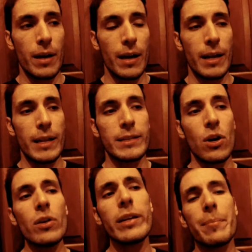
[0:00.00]
it's
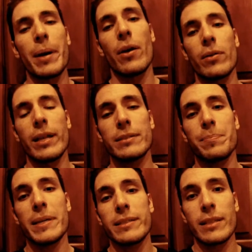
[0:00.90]
hard to compare. That's
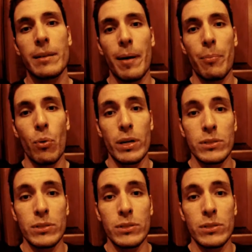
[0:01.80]
basically my point.